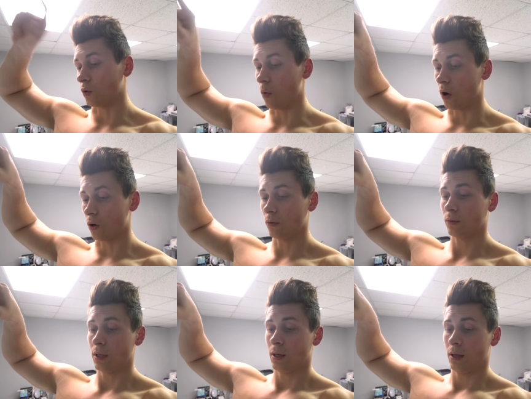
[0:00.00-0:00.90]
tomorrow,
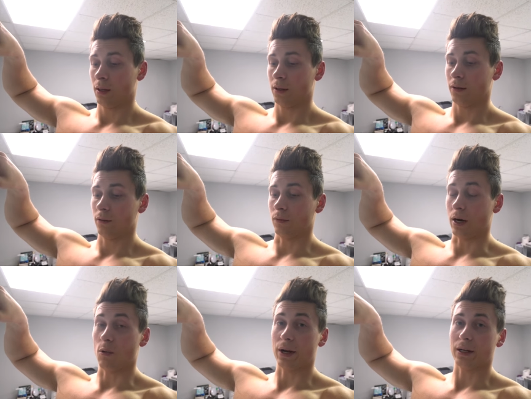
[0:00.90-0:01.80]
when
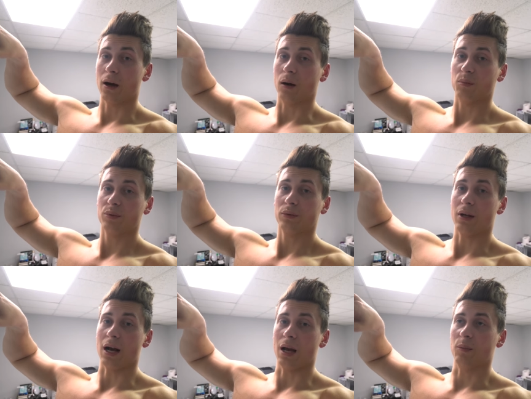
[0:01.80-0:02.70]
I wake up,
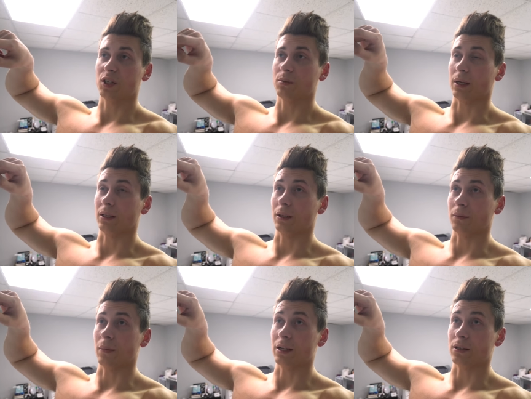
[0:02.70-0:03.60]
I'm
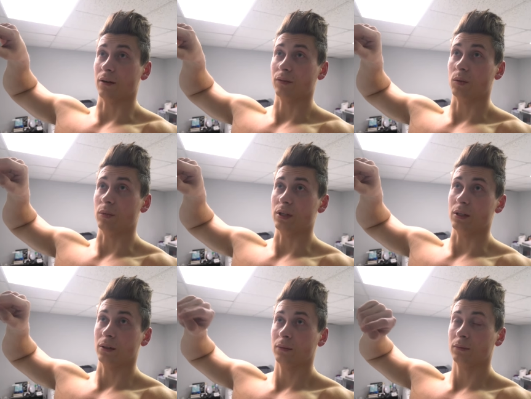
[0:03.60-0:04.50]
expecting myself to
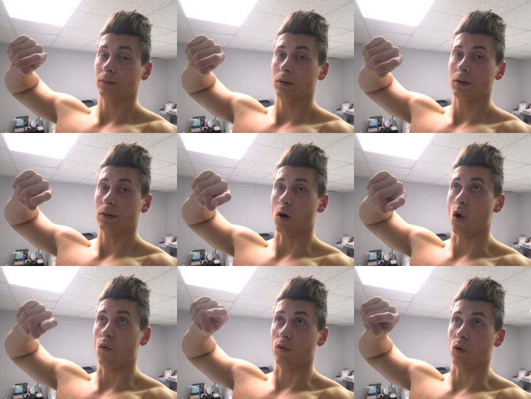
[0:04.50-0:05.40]
be
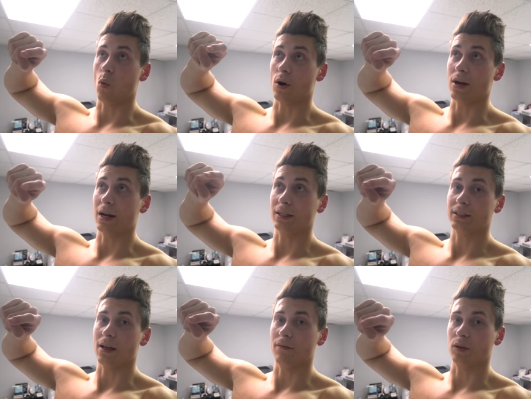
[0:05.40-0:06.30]
over
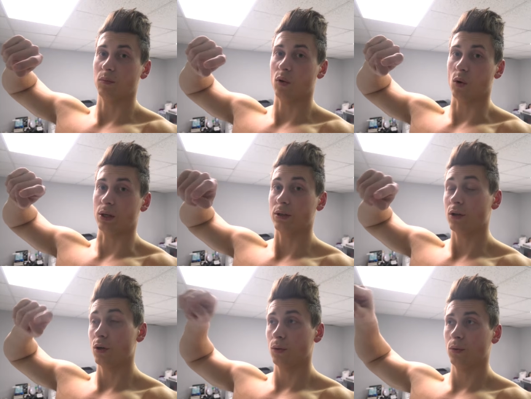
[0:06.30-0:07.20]

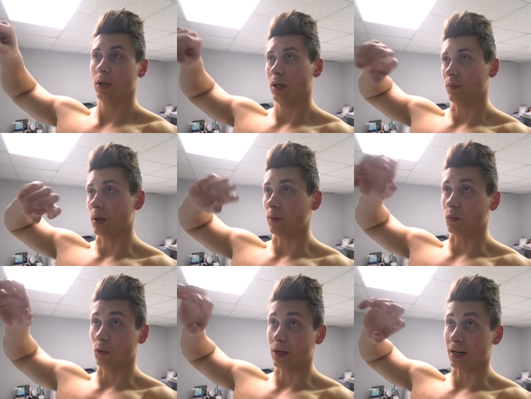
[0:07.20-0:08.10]
197.2, maybe
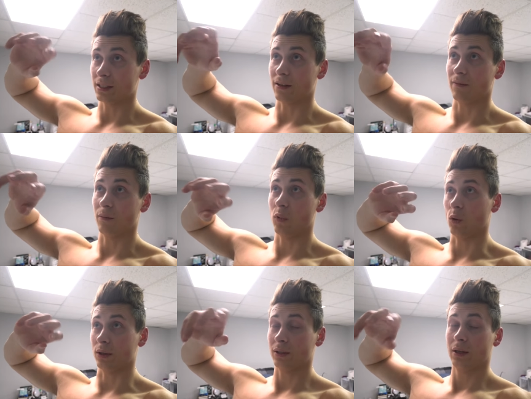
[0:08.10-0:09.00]

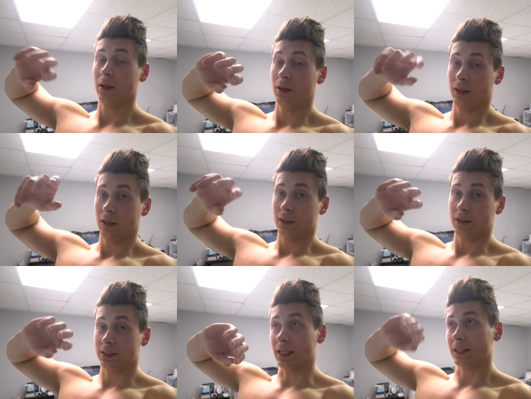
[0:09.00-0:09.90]

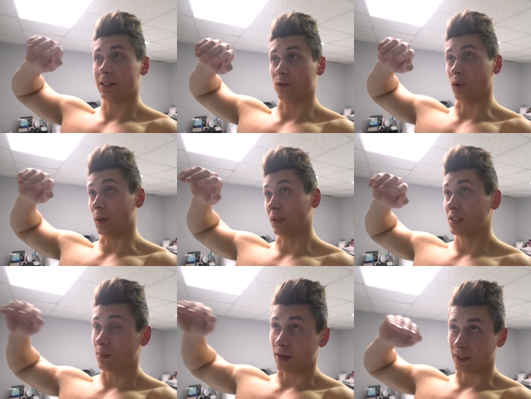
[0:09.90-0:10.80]
197.6 is what I'm
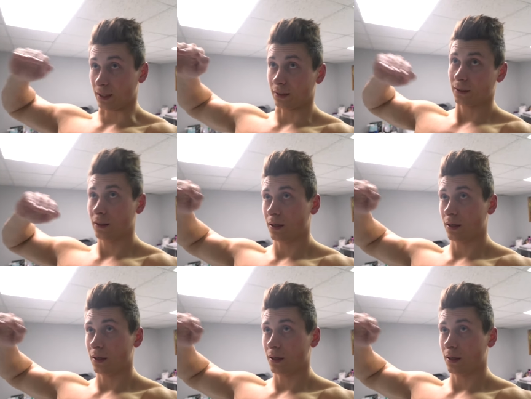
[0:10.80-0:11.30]
expecting